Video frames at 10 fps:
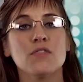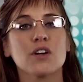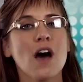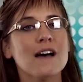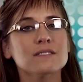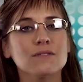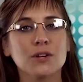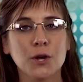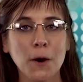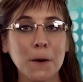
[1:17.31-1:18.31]
the cost of
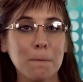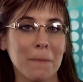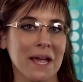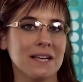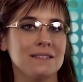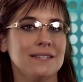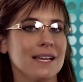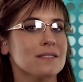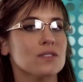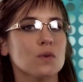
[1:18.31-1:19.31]
the current bikes
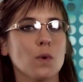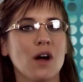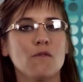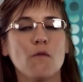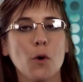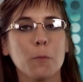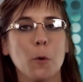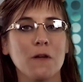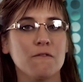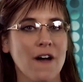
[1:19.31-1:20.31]
dances around
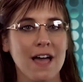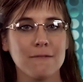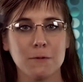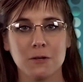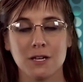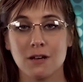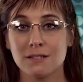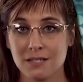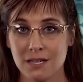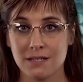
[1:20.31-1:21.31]
4.5 million
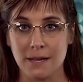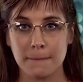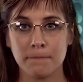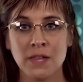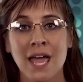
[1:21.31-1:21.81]
a season.